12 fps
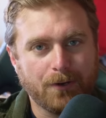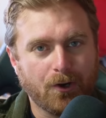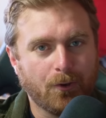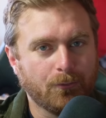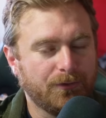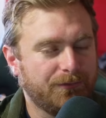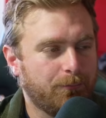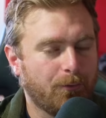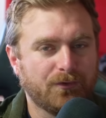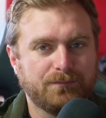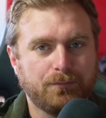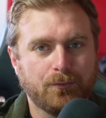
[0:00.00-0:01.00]
Poland
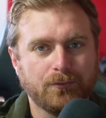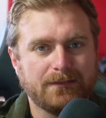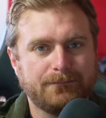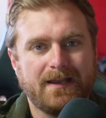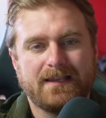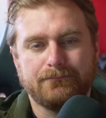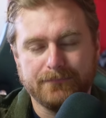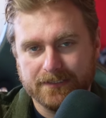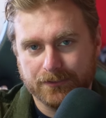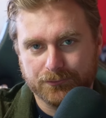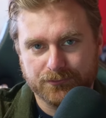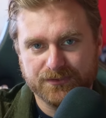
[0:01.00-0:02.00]
was pulling back
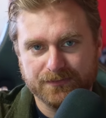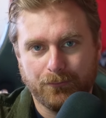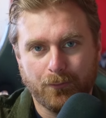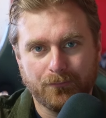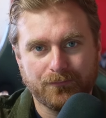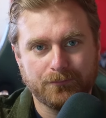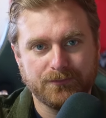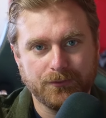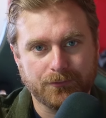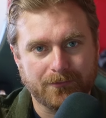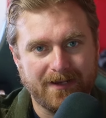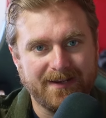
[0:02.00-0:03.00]
military support from
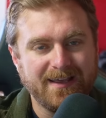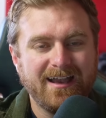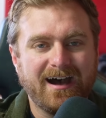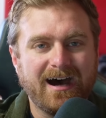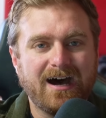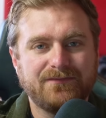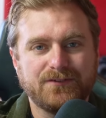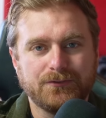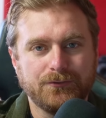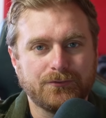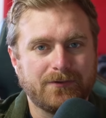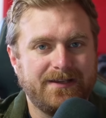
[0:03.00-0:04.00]
Ukraine after
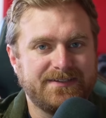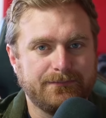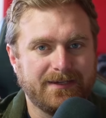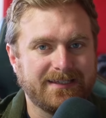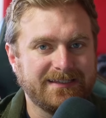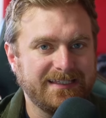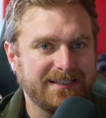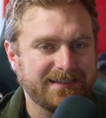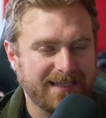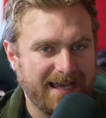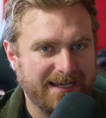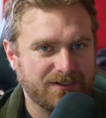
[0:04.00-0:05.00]
Ukraine submitted
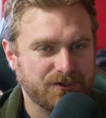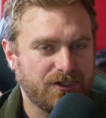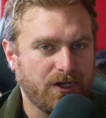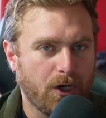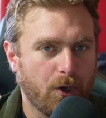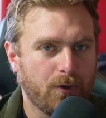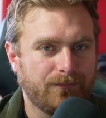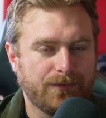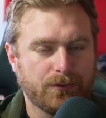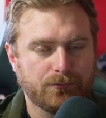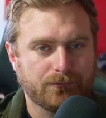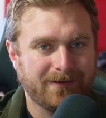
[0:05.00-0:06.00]
legal action over
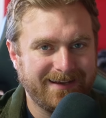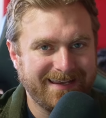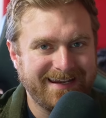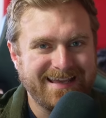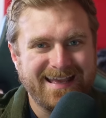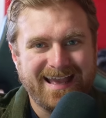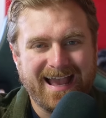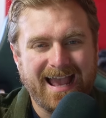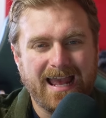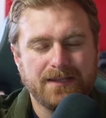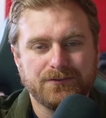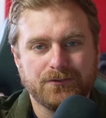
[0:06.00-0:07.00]
the grain,
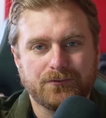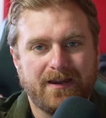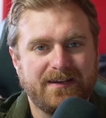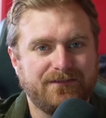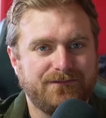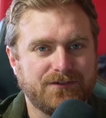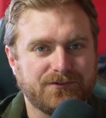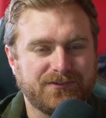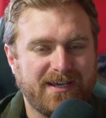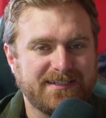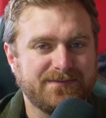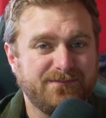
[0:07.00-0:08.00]
and Ukrainian officials
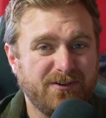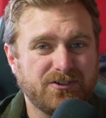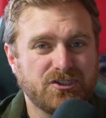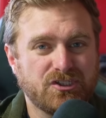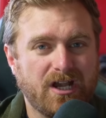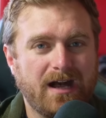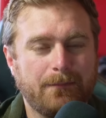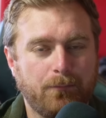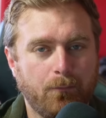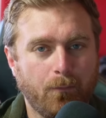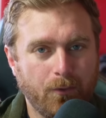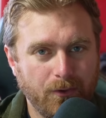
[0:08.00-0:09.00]
had some very
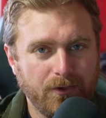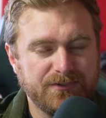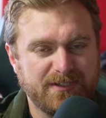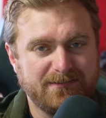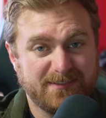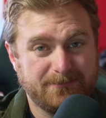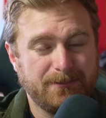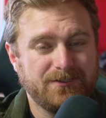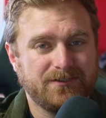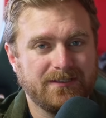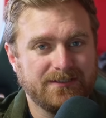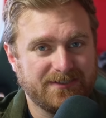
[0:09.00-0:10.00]
sharp words,
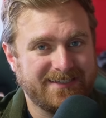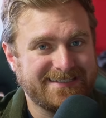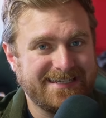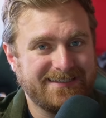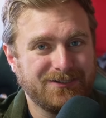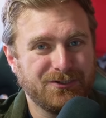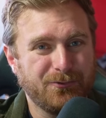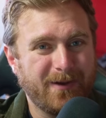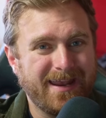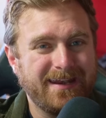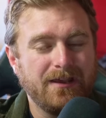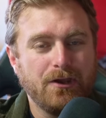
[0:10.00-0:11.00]
especially Zelensky at the
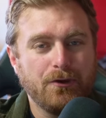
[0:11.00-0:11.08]
UN,